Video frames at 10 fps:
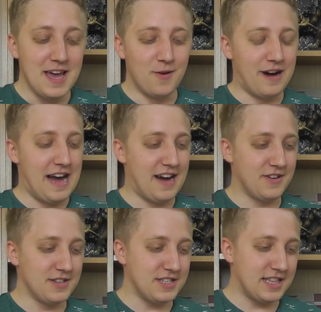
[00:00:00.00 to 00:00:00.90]

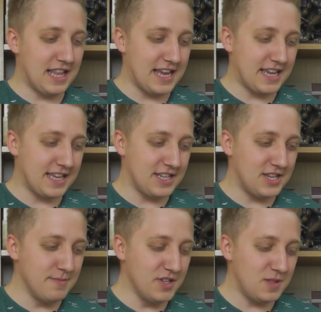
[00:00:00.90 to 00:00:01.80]
Wow, like,
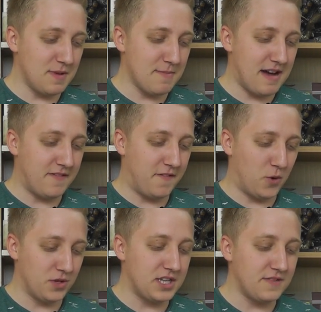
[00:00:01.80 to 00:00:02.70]
she must be about
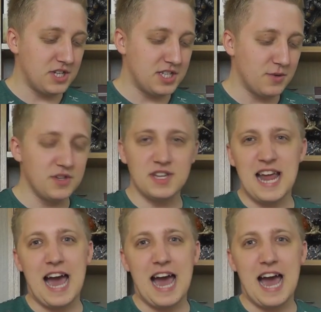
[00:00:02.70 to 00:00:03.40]
40 if she's still using